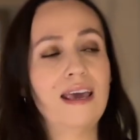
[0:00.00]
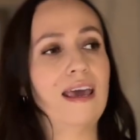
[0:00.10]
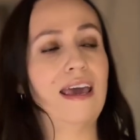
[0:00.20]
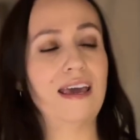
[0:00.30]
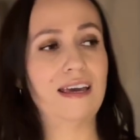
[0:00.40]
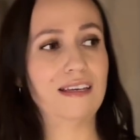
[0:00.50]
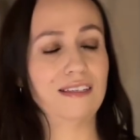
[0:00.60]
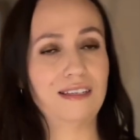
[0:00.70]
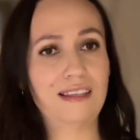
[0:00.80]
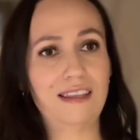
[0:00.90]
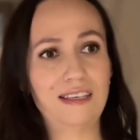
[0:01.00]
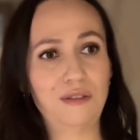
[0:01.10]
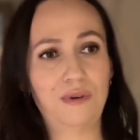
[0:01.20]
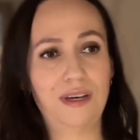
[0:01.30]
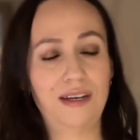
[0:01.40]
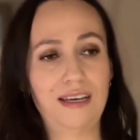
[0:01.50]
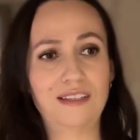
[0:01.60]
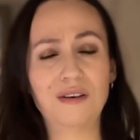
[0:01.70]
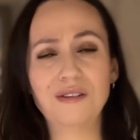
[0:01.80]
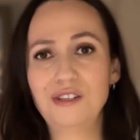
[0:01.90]
And this one,
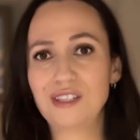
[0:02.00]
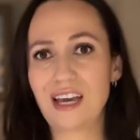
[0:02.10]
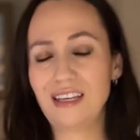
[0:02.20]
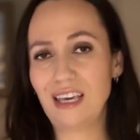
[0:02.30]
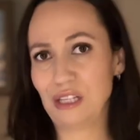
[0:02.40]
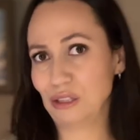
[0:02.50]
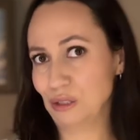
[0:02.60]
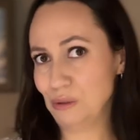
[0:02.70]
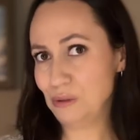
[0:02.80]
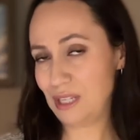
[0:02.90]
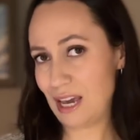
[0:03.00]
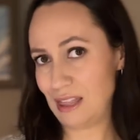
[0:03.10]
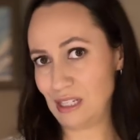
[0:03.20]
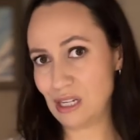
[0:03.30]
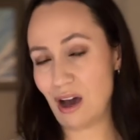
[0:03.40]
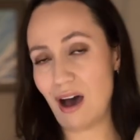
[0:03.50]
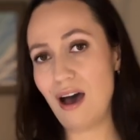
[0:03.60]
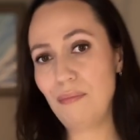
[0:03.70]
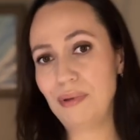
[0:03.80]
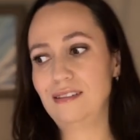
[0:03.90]
it's also just kind of like loose at the
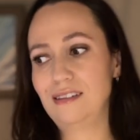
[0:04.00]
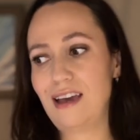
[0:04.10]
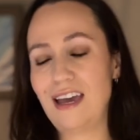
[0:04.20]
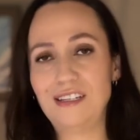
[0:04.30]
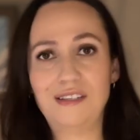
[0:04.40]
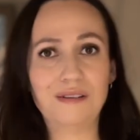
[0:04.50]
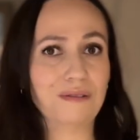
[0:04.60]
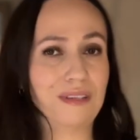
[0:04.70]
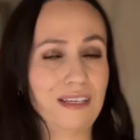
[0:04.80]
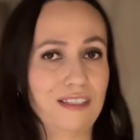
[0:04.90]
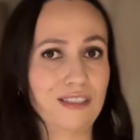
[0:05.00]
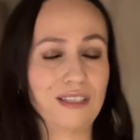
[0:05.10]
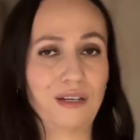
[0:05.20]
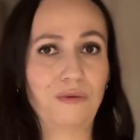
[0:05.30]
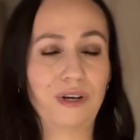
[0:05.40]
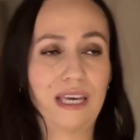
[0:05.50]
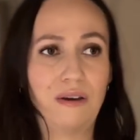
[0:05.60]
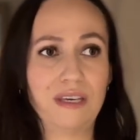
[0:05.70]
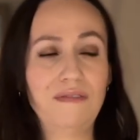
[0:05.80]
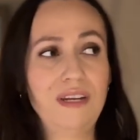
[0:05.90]
top. I don't think it's just going to work
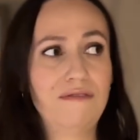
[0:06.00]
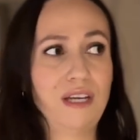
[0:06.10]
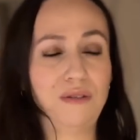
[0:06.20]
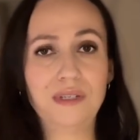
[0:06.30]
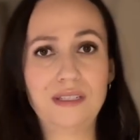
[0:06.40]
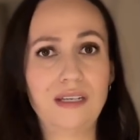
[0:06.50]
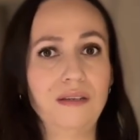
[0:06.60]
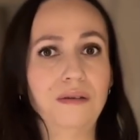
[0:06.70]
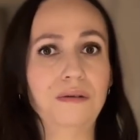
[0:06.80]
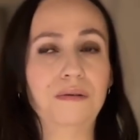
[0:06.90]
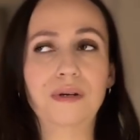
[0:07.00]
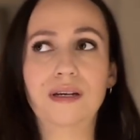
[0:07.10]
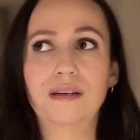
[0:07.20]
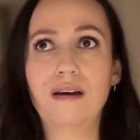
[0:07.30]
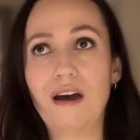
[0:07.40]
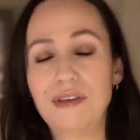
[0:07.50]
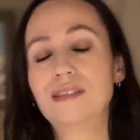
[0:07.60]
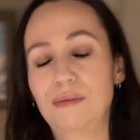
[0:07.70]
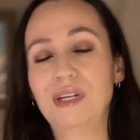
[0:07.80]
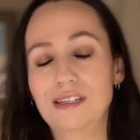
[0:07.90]
out. Even if I do continue,
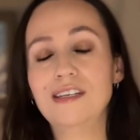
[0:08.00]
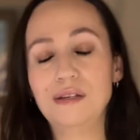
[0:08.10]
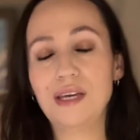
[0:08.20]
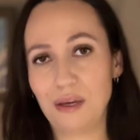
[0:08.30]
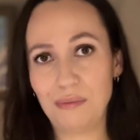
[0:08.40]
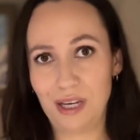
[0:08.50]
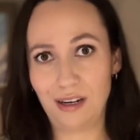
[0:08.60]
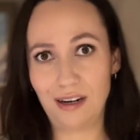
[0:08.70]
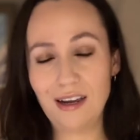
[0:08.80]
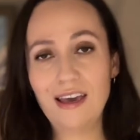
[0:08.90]
obviously I'm going to continue getting bigger,